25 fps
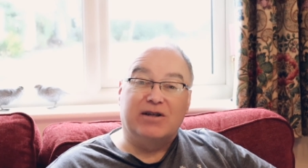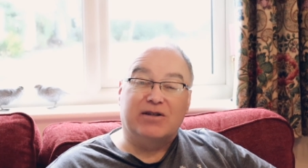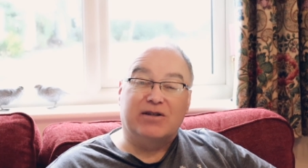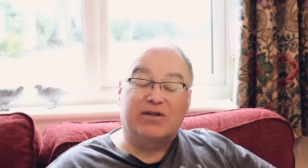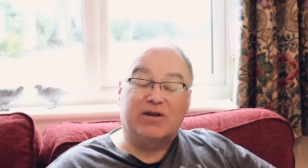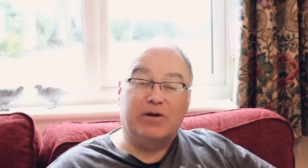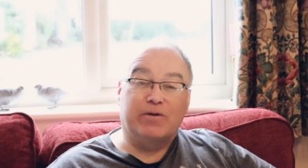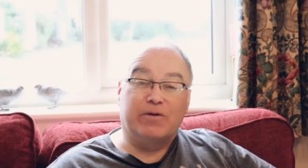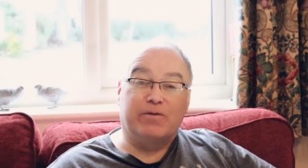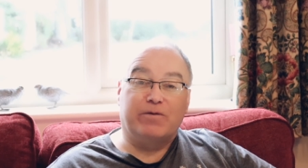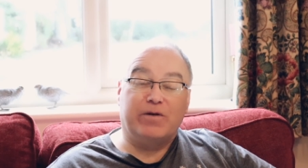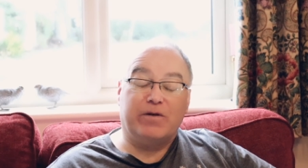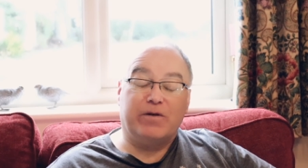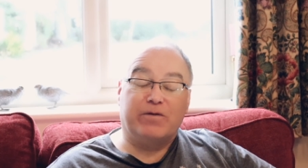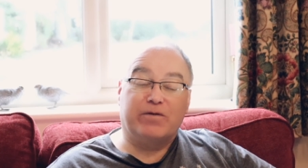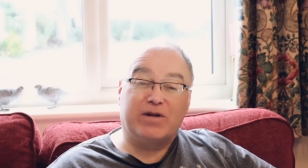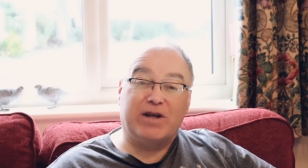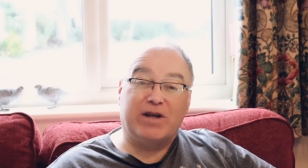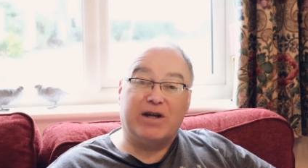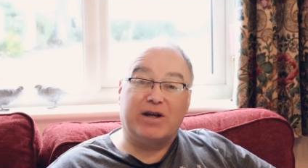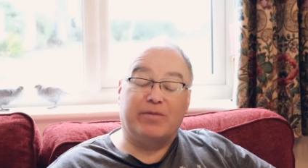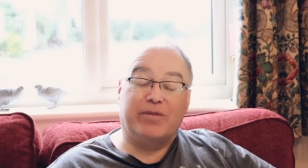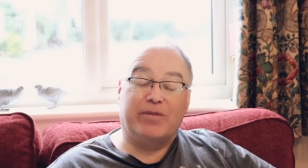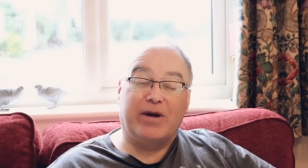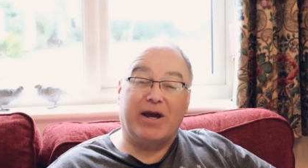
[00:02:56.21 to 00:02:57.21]
So
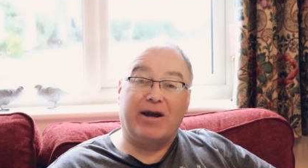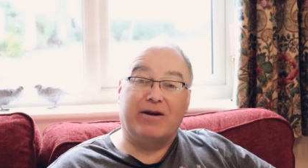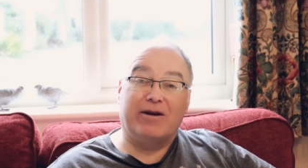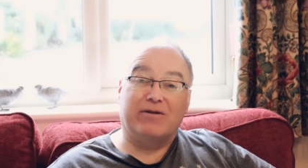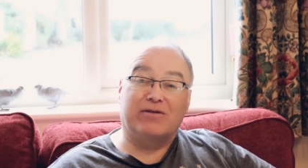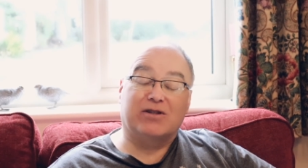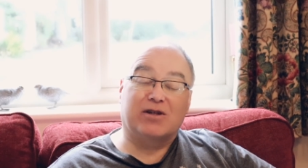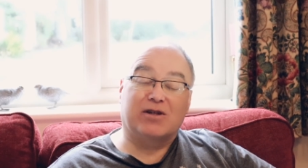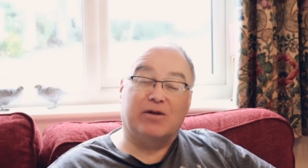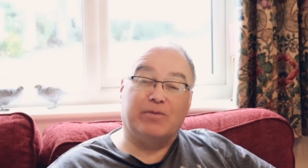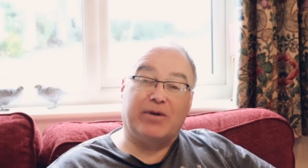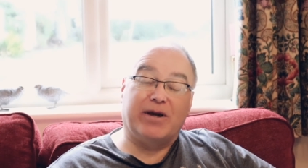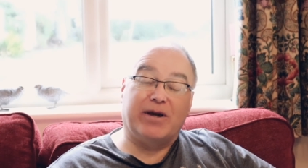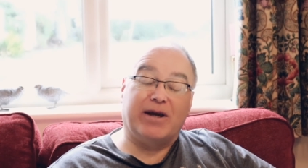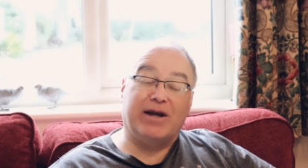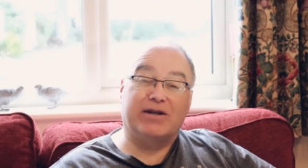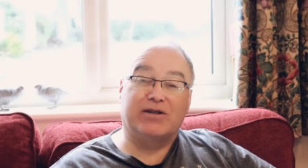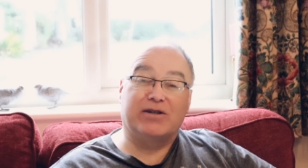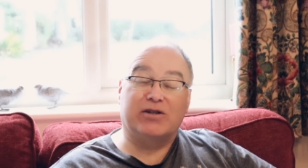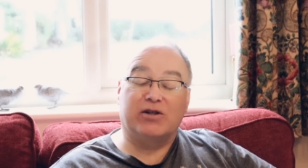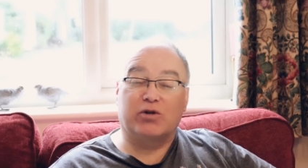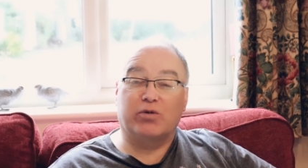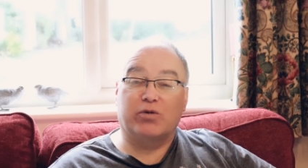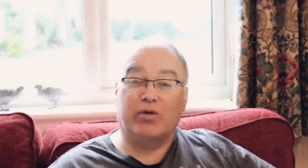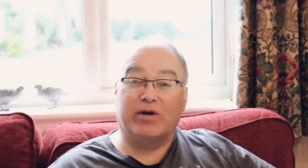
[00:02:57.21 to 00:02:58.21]
15 pounds
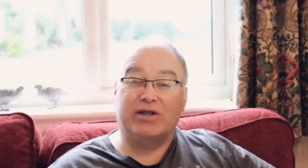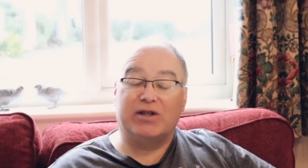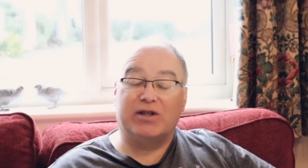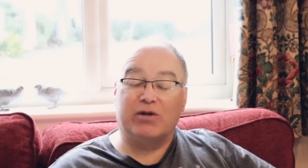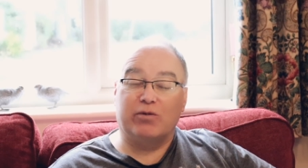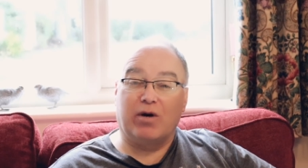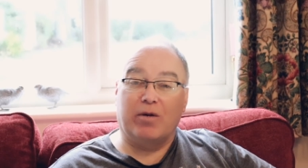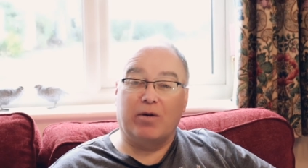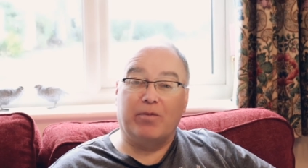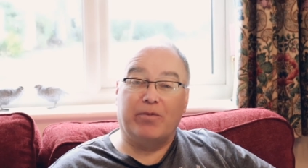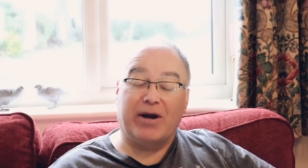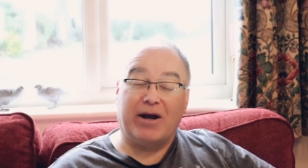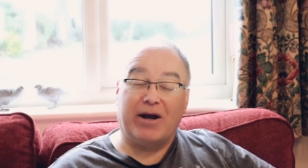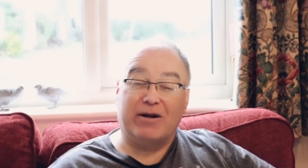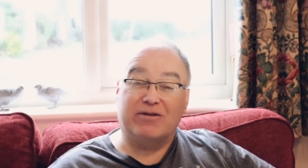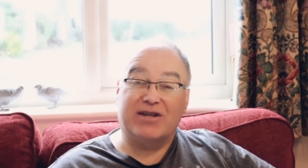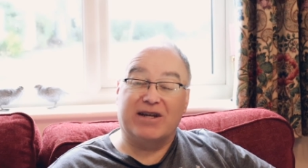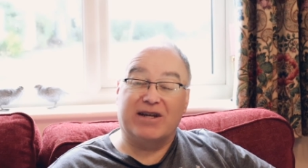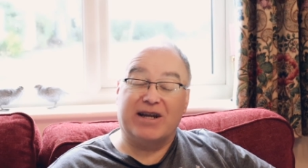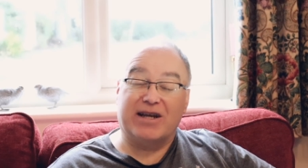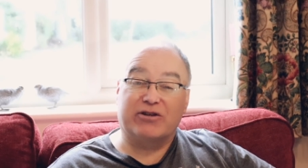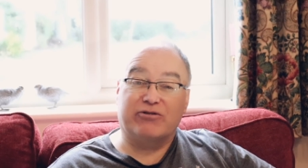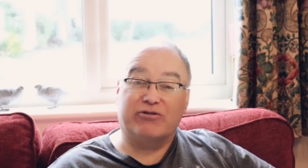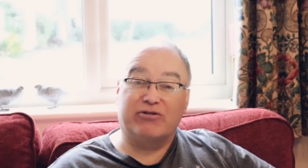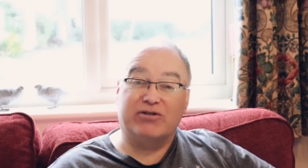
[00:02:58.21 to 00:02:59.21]
compared to 21 pounds.
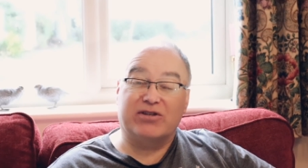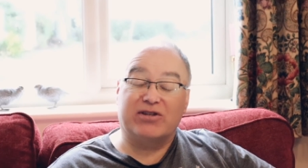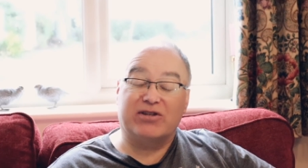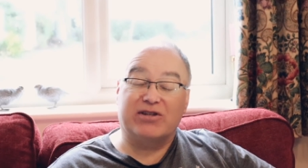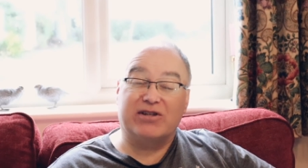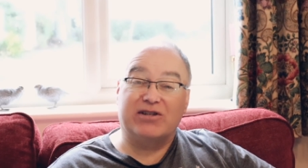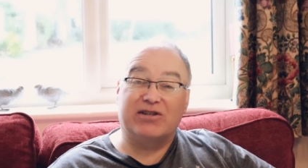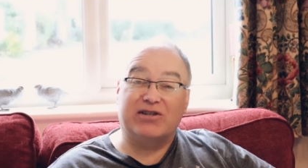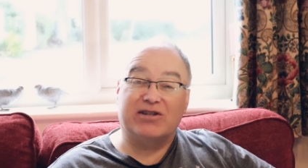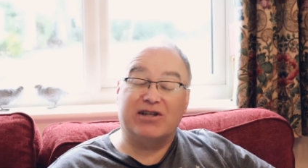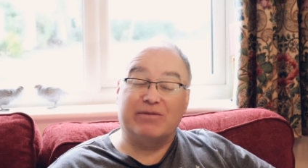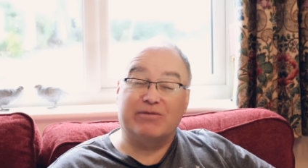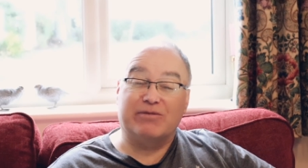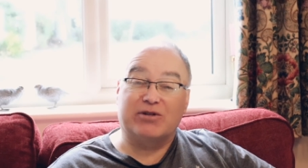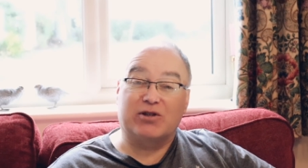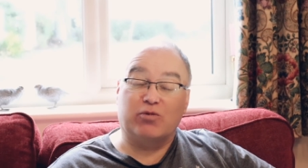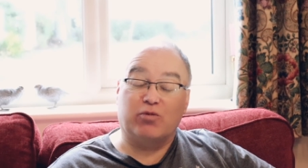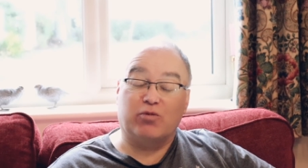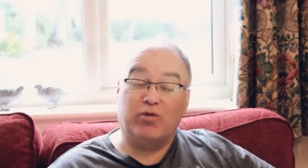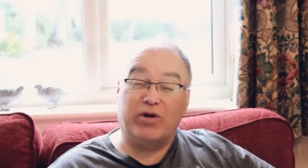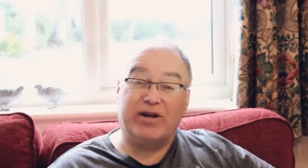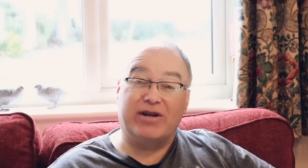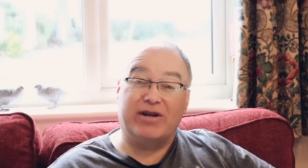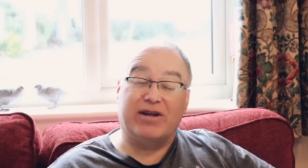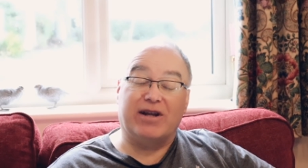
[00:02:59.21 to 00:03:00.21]
Electricity seems
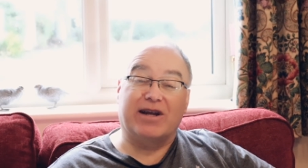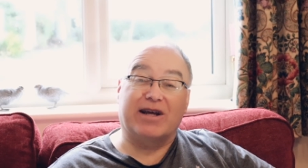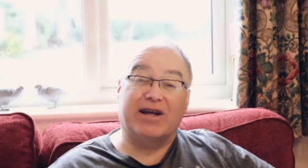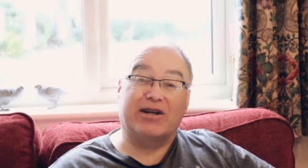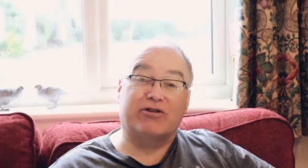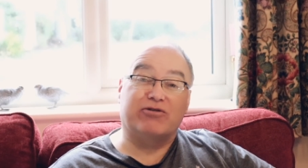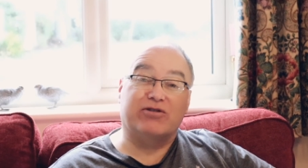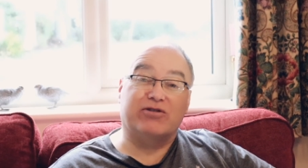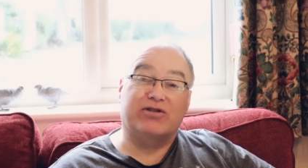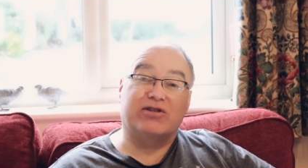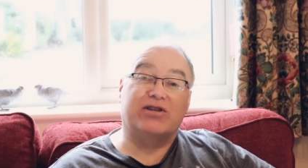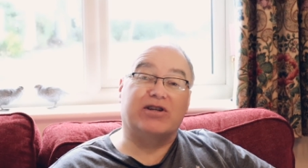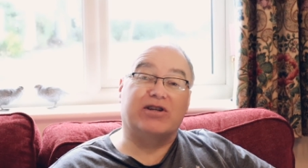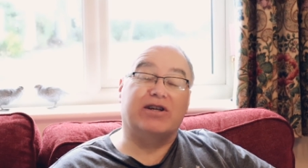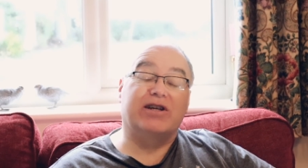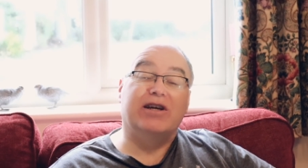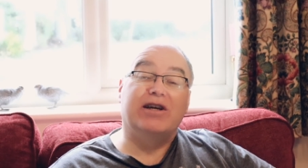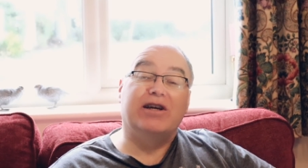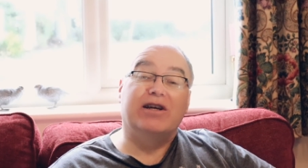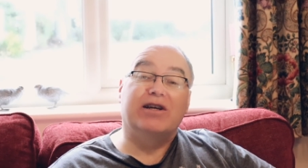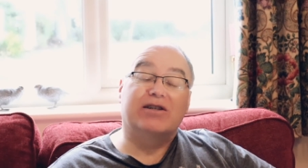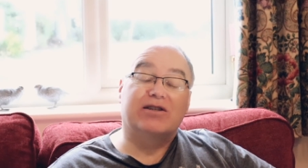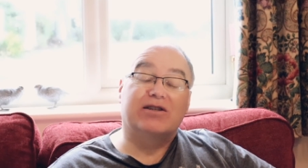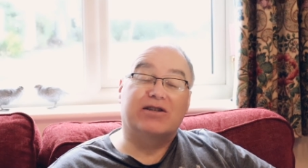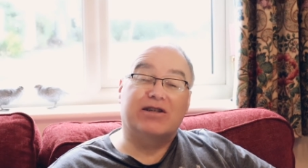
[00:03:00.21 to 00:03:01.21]
to win, electricity
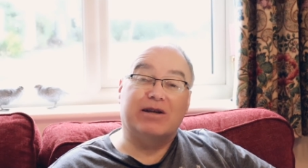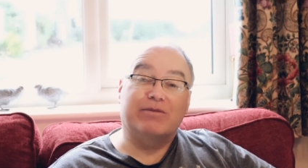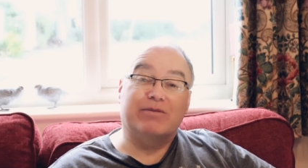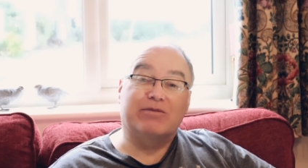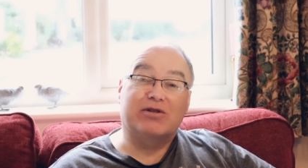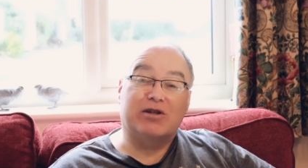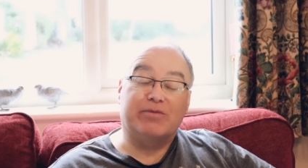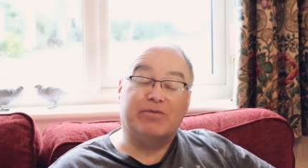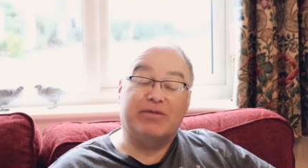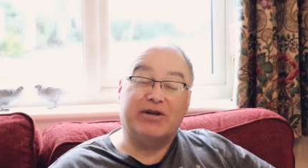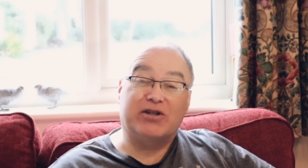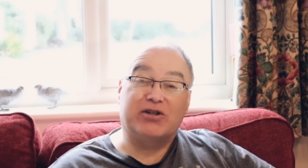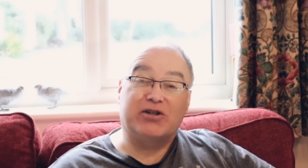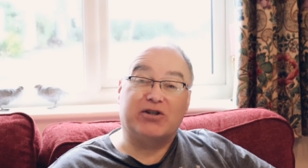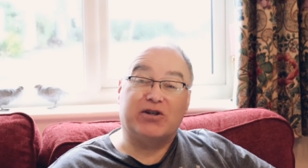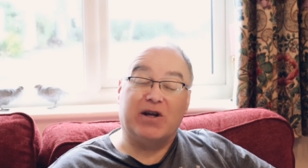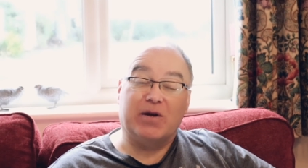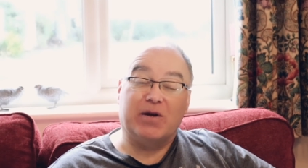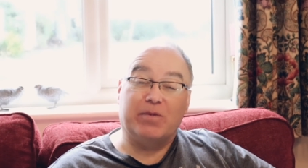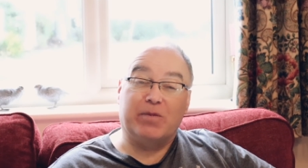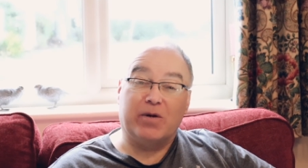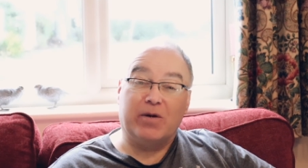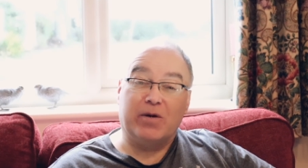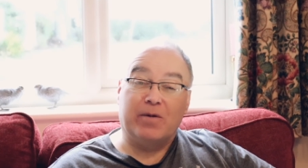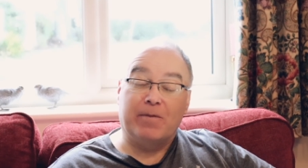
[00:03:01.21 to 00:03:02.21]
seems to be
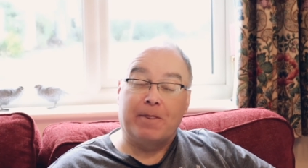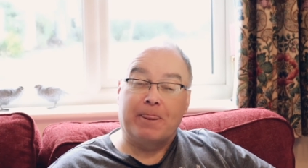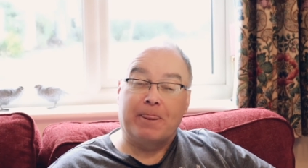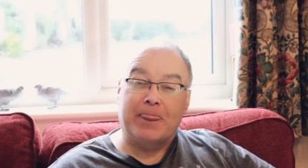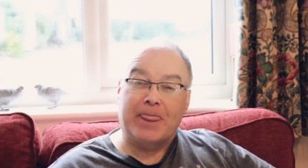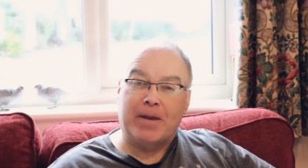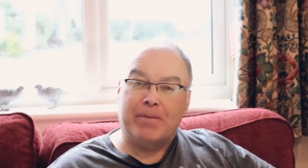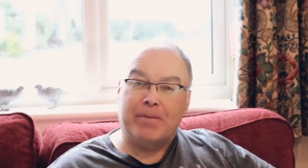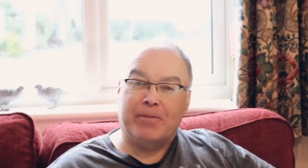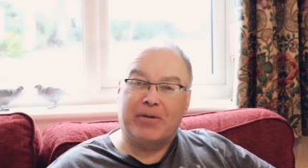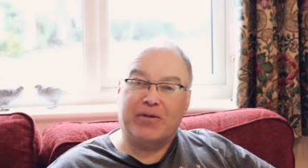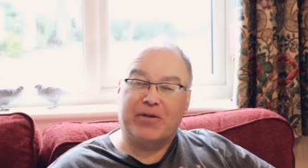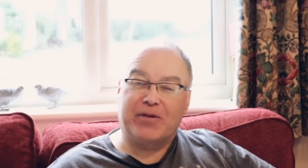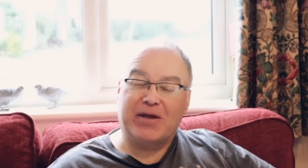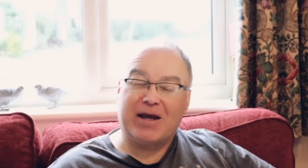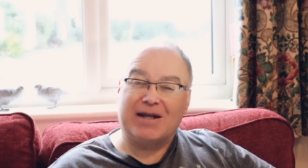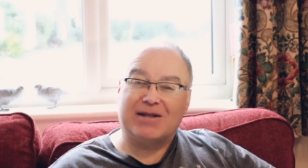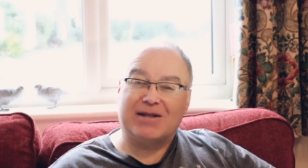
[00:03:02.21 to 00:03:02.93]
cheaper but